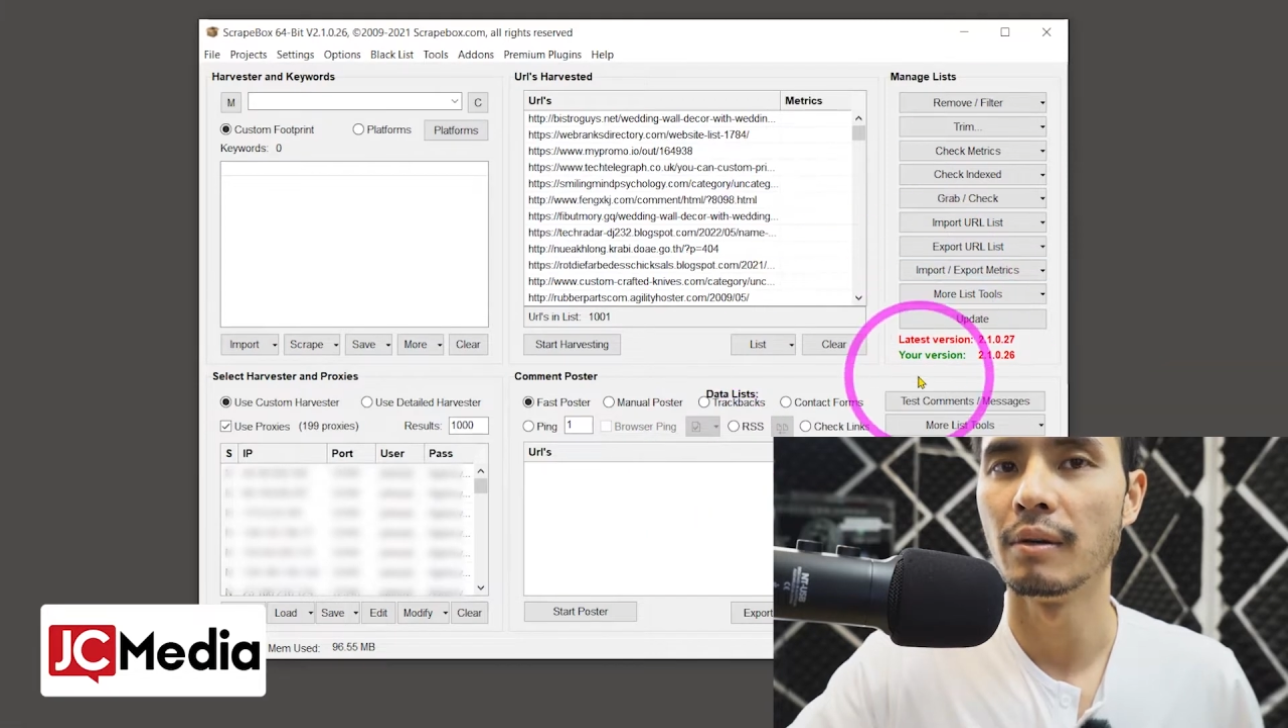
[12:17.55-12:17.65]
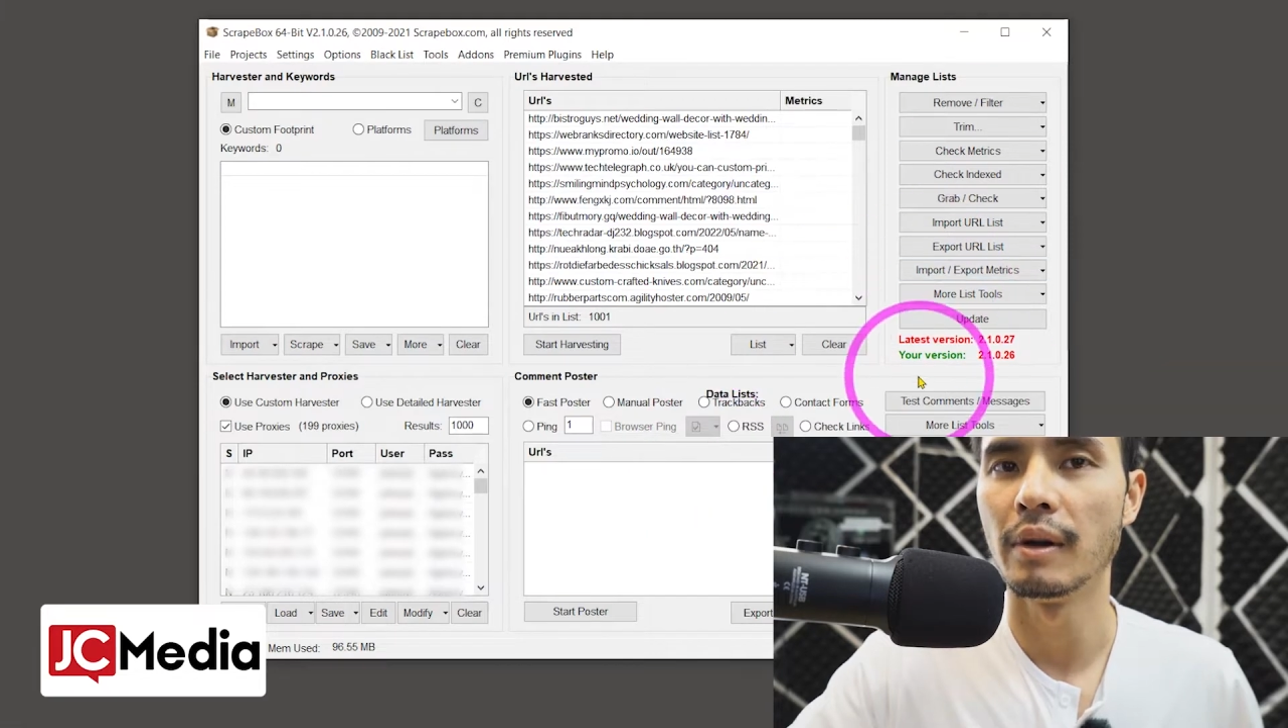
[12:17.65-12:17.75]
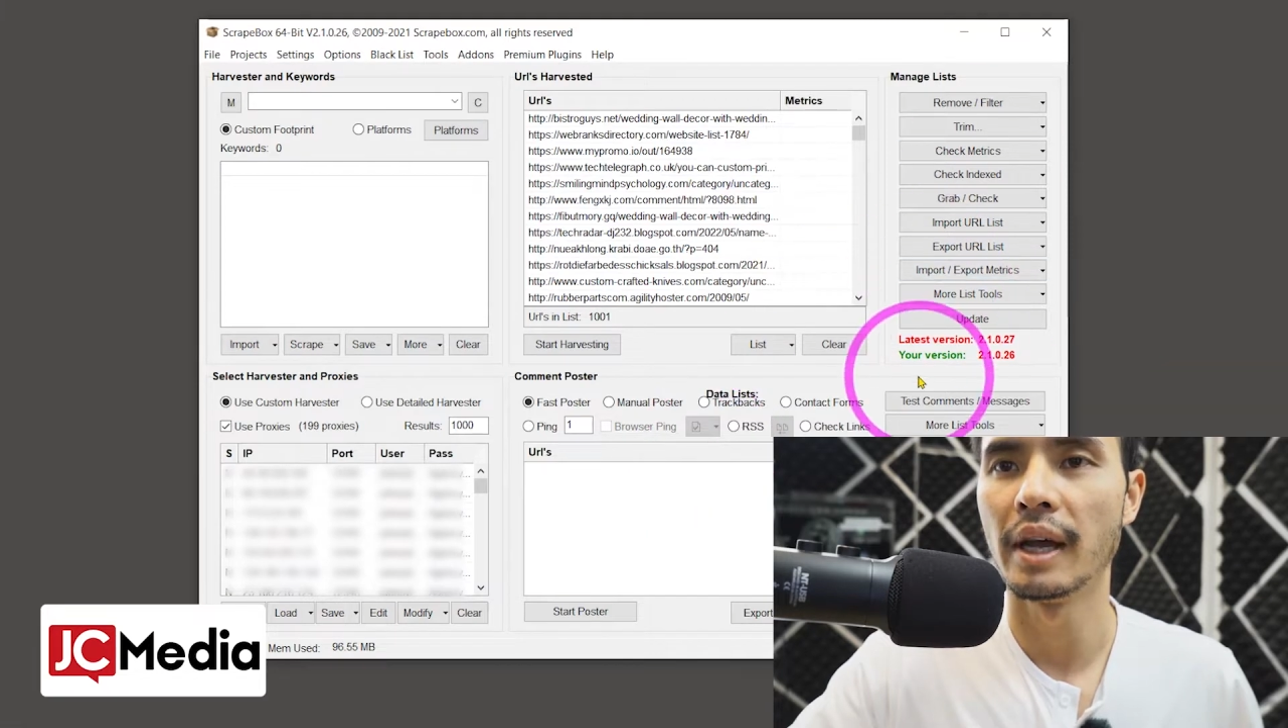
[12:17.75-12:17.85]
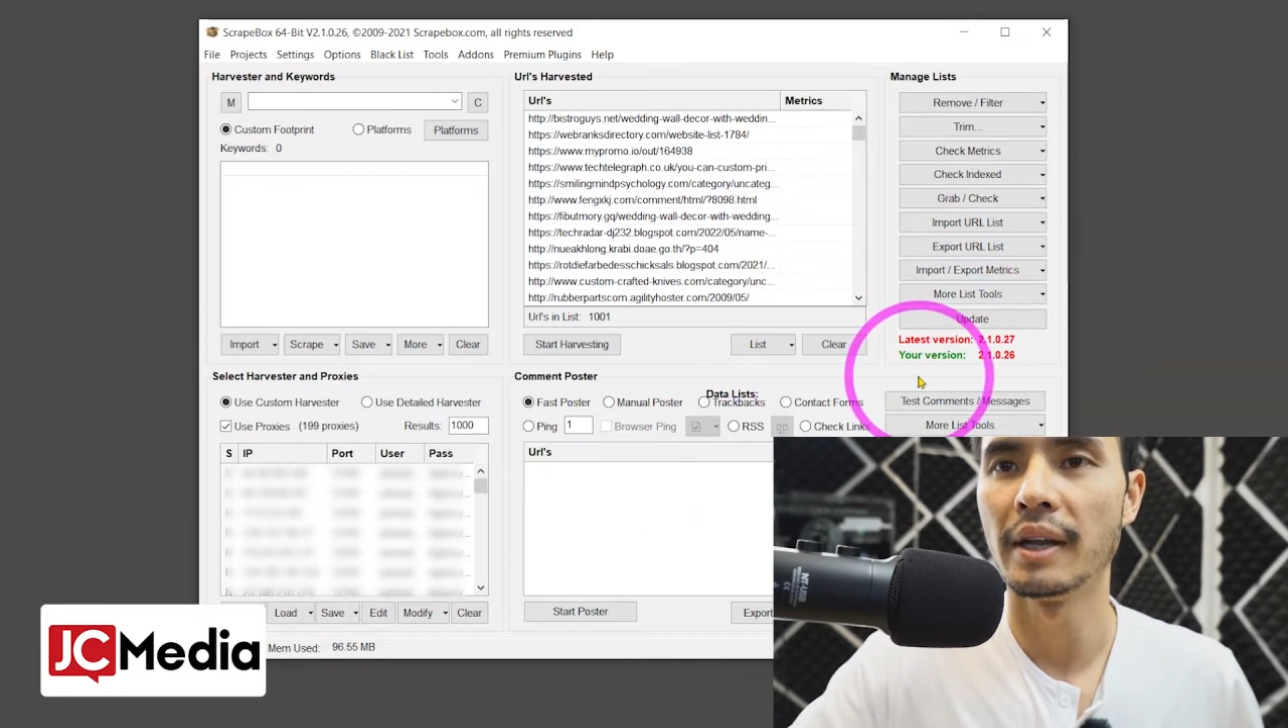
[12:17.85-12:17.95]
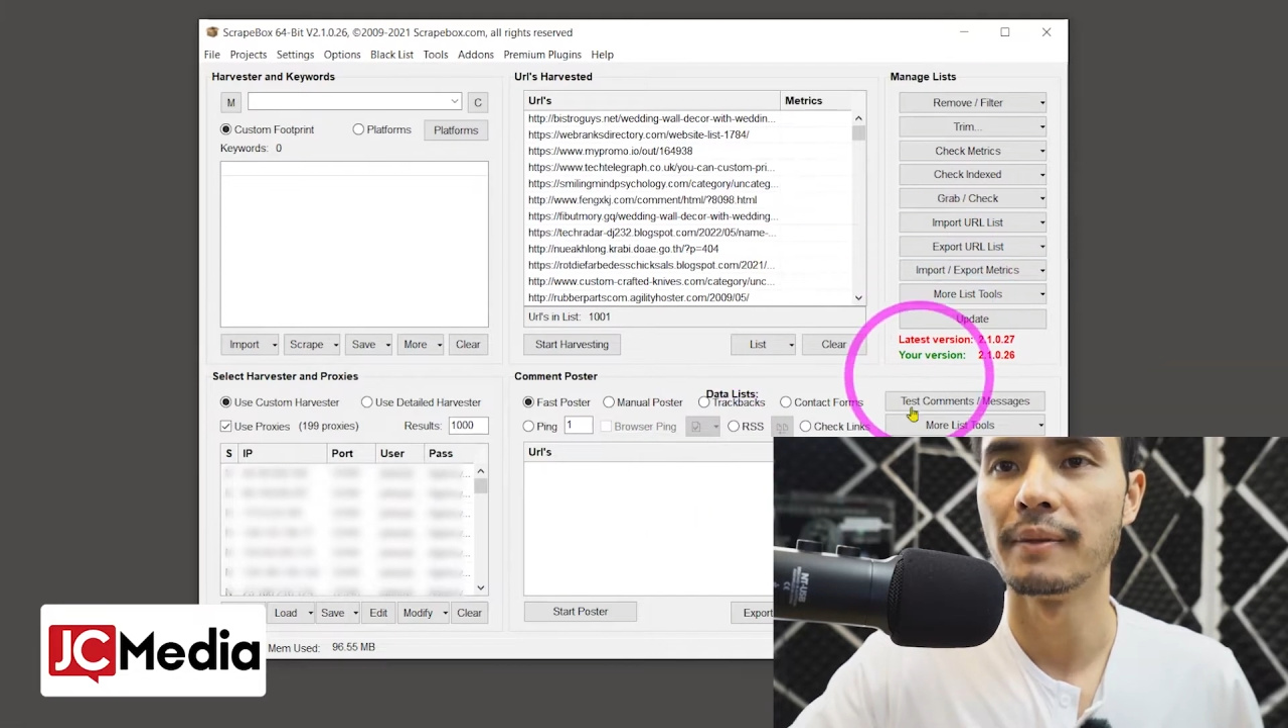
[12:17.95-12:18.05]

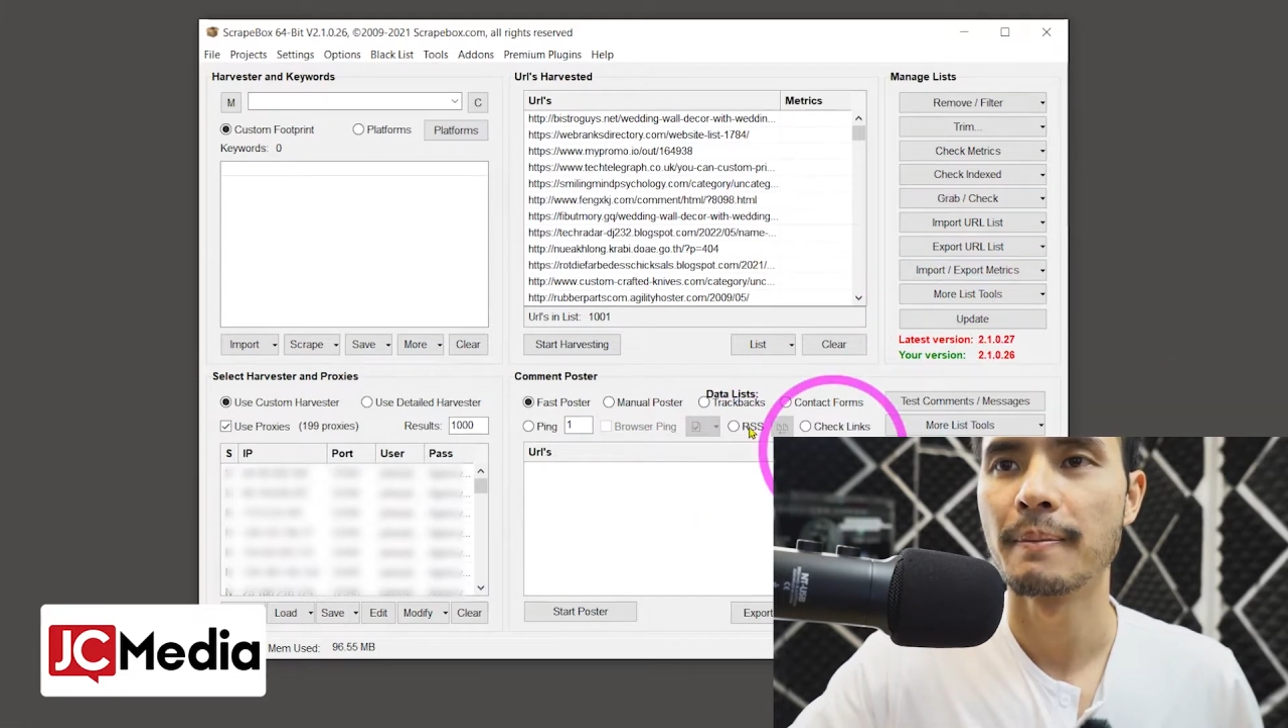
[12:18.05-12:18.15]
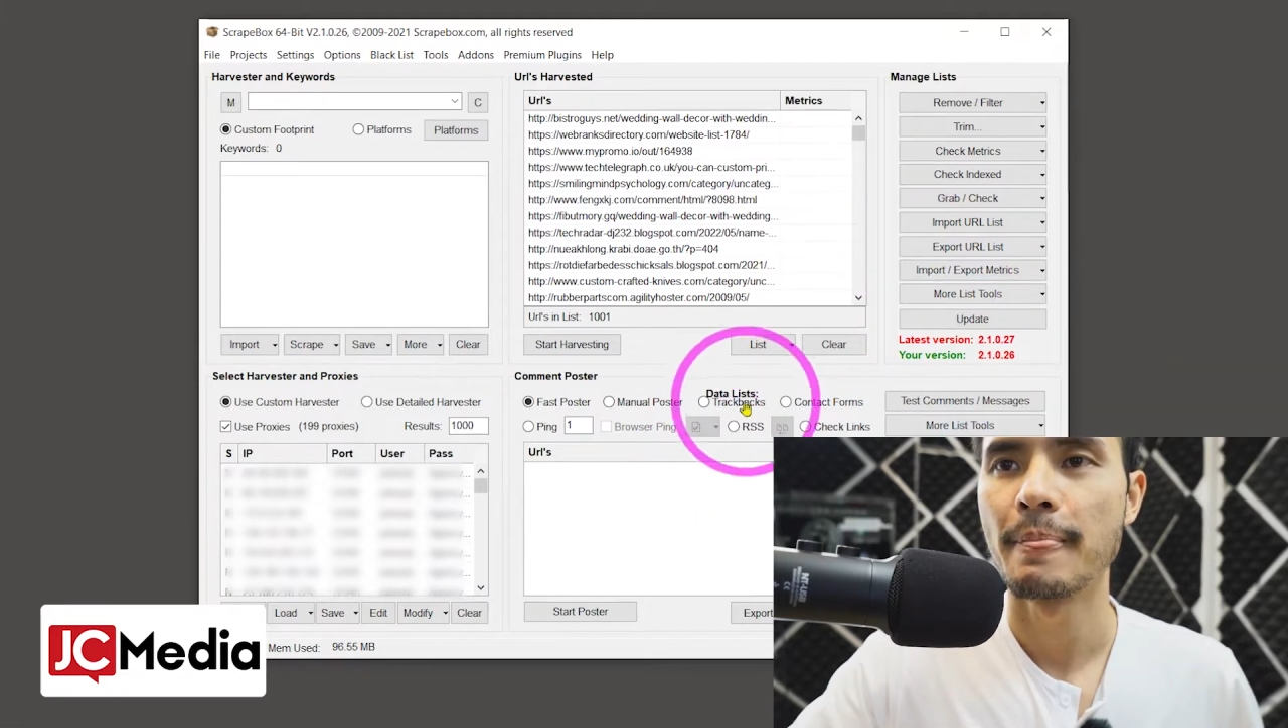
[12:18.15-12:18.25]
right?